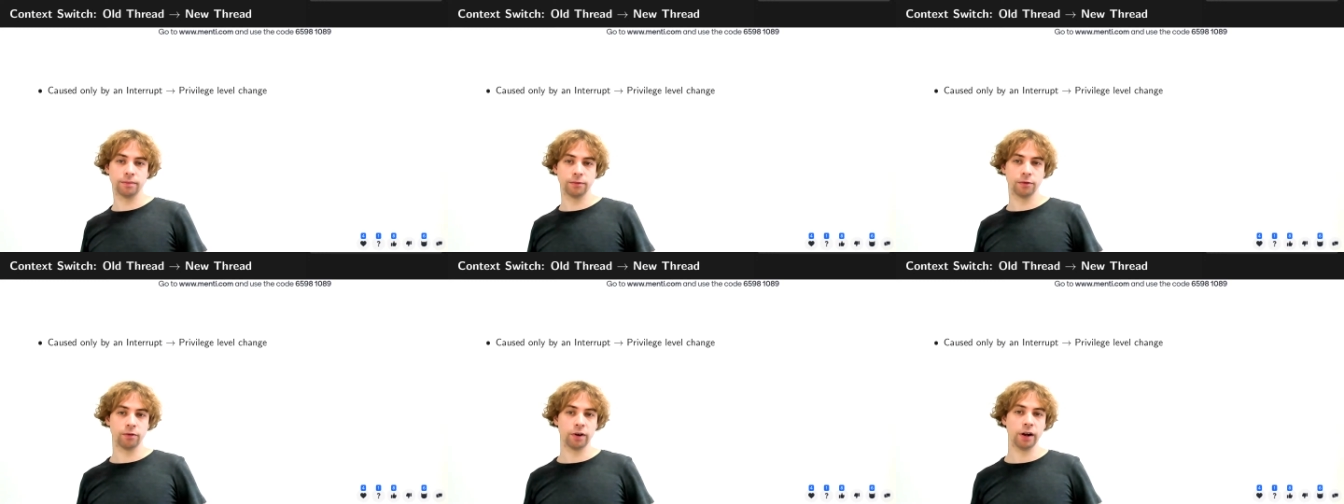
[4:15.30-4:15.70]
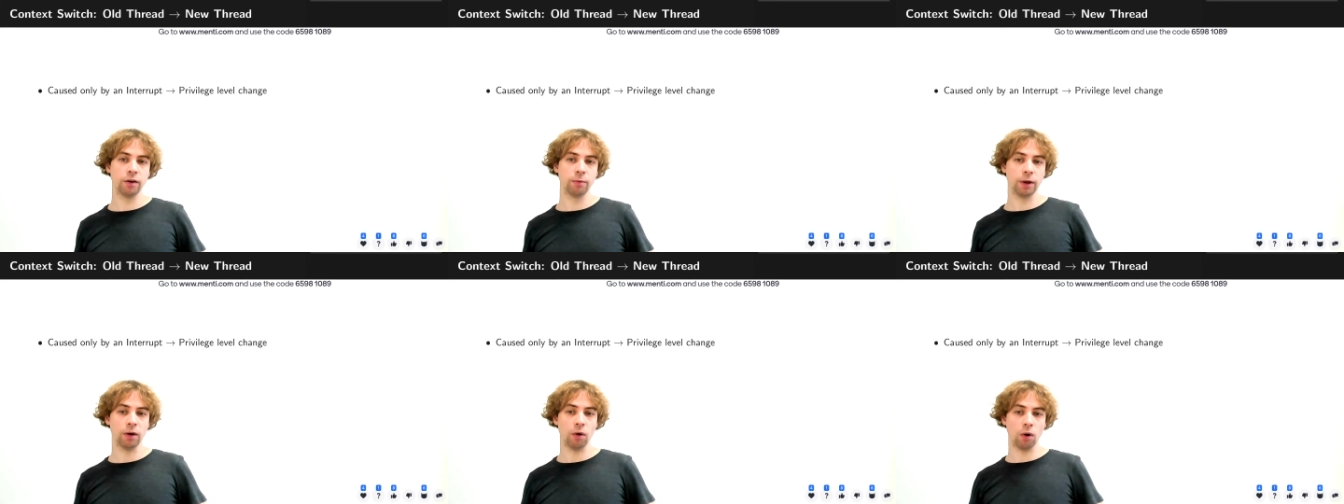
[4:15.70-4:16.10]
Right?
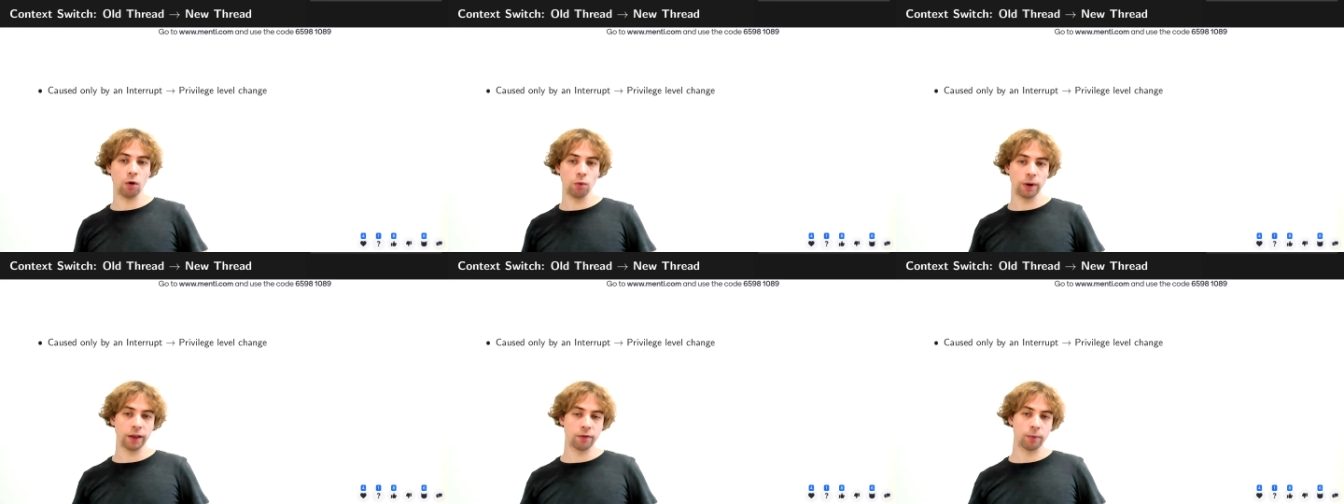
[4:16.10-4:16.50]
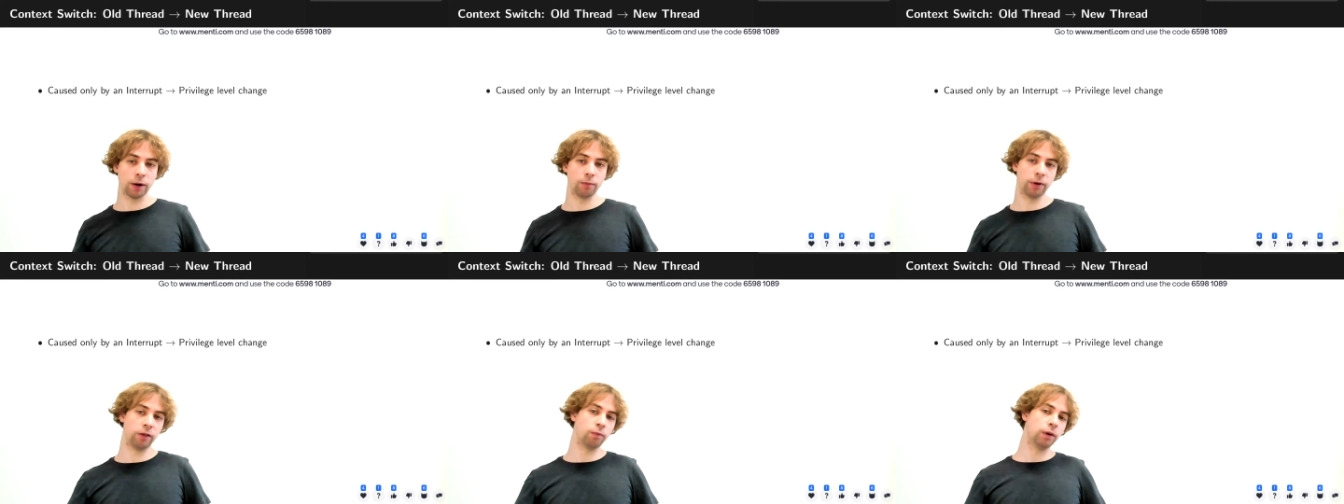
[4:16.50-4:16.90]
We always, when
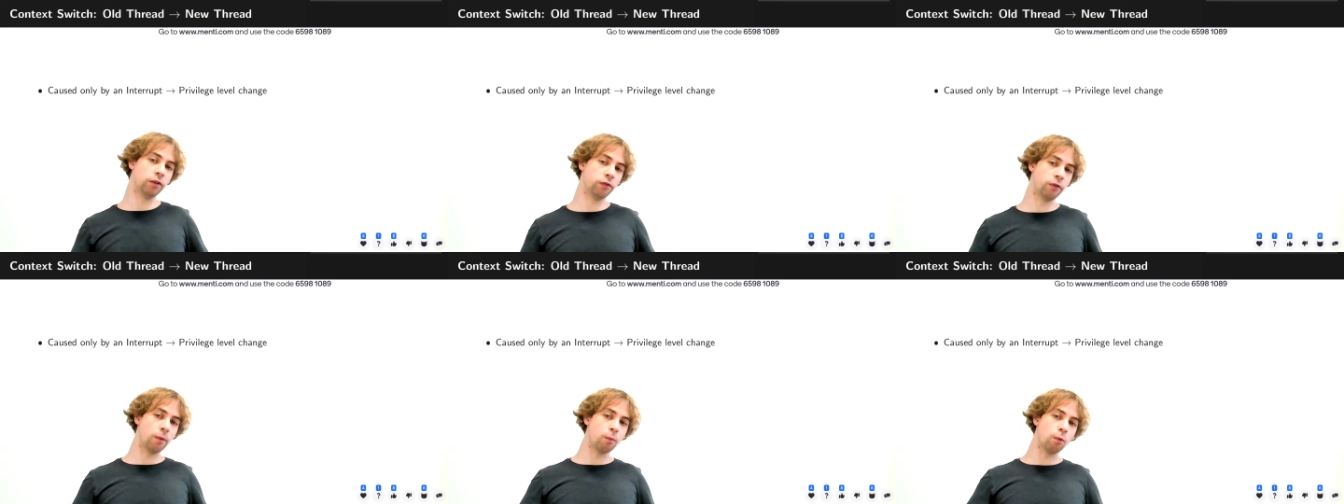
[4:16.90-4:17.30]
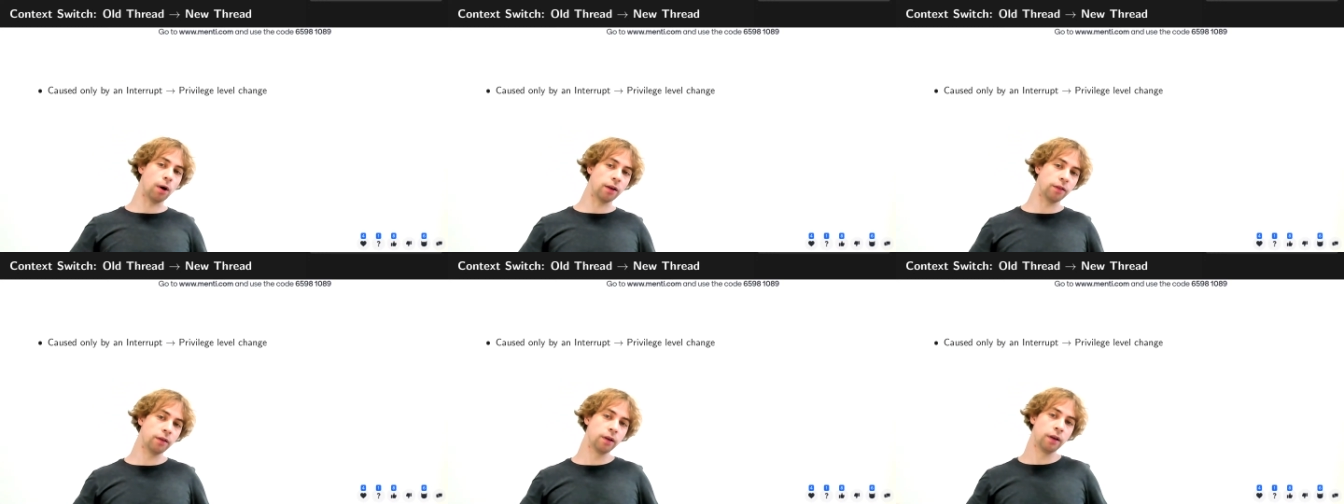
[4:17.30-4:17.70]
we switch from
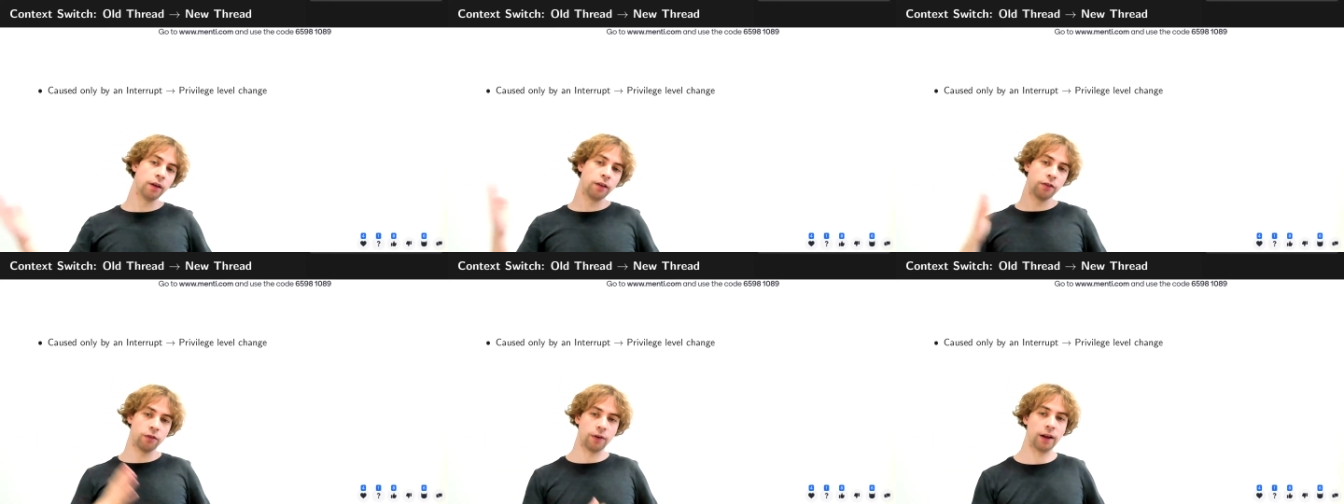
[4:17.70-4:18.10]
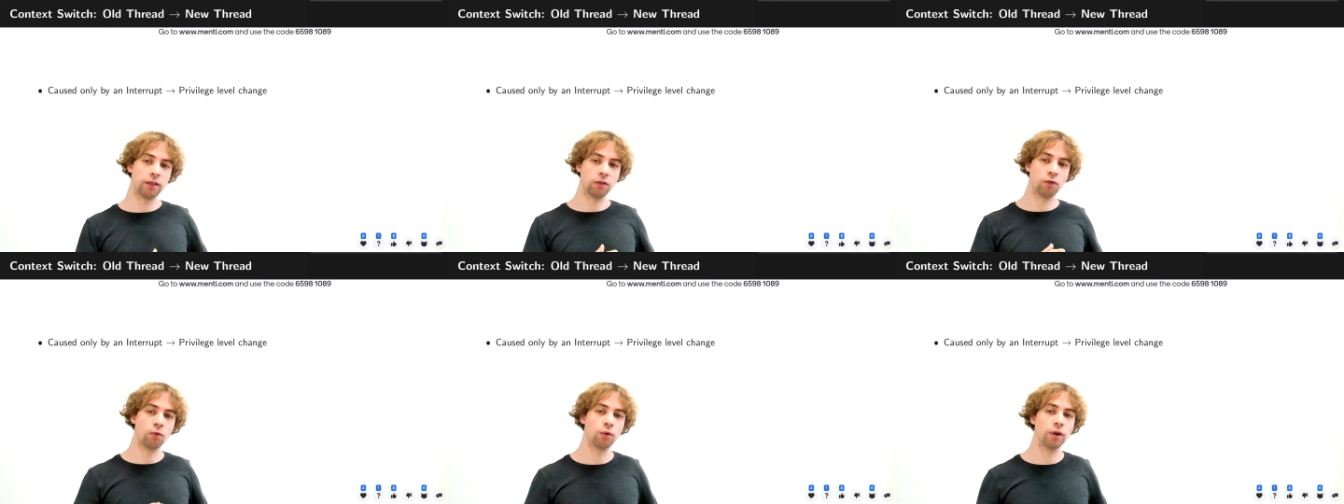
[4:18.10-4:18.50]
one
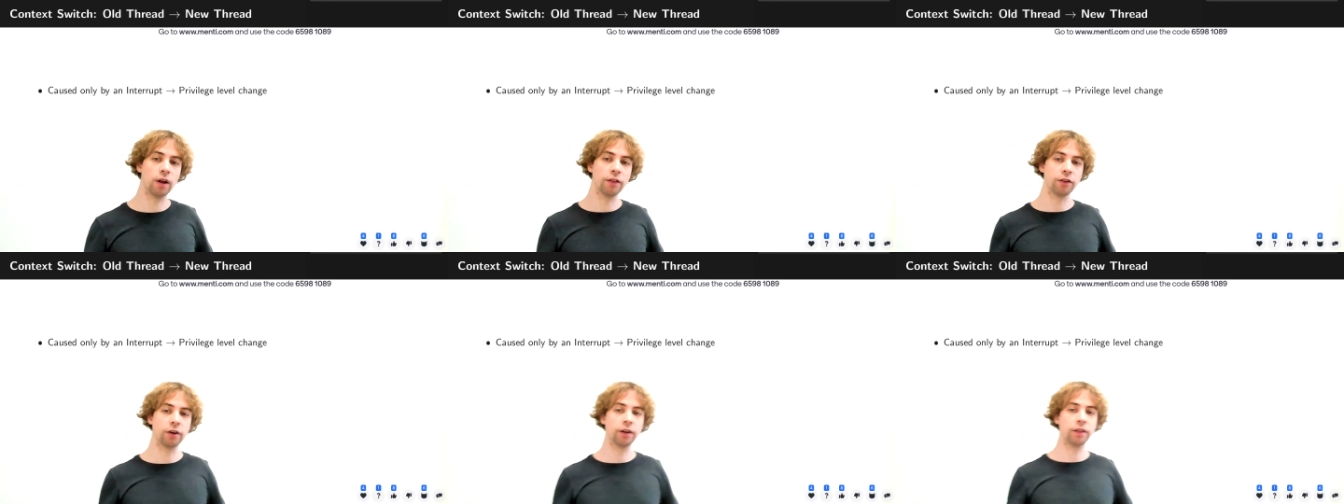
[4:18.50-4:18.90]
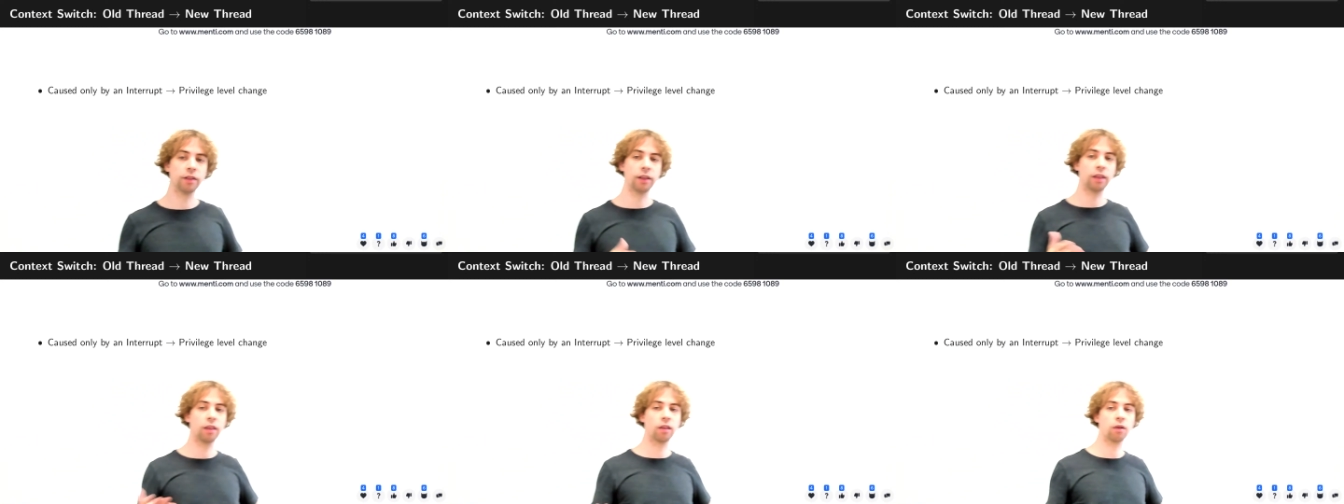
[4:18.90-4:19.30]
thread to another,
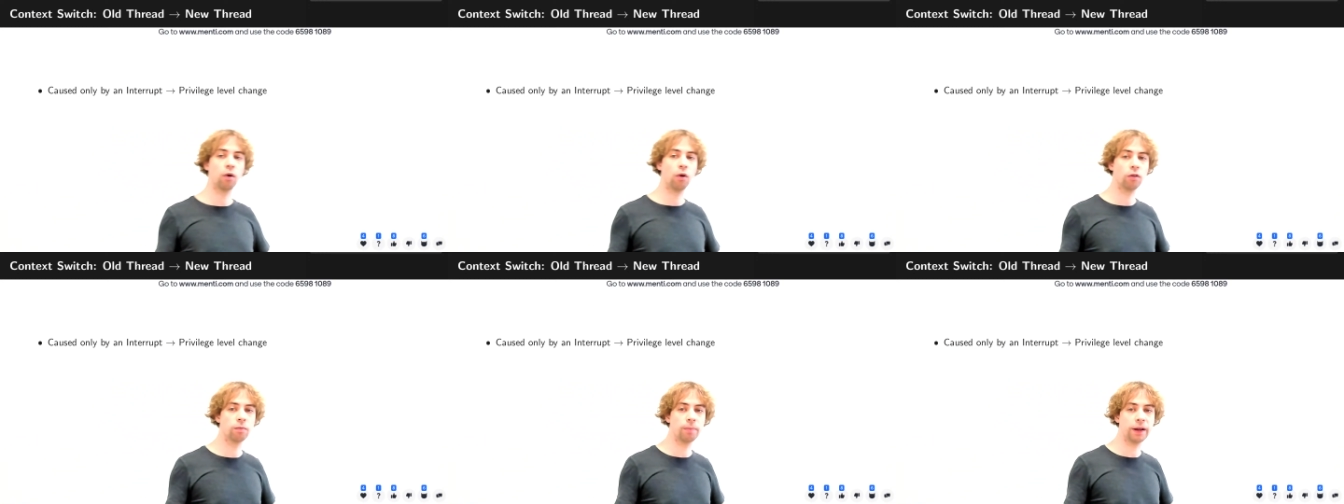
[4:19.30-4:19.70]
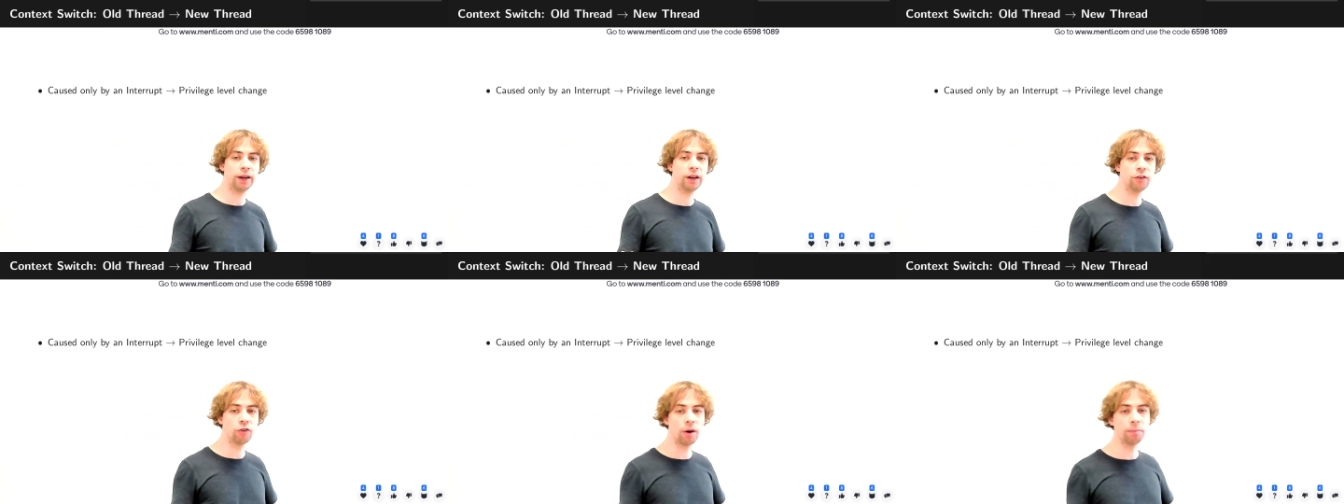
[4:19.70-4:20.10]
this is caused by an
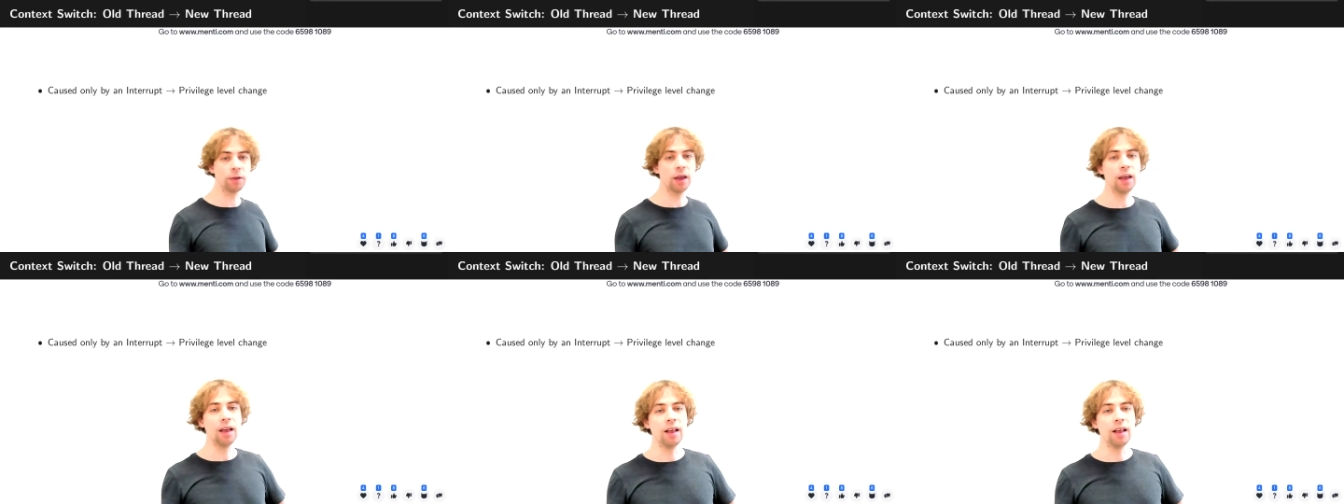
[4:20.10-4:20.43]
interrupt.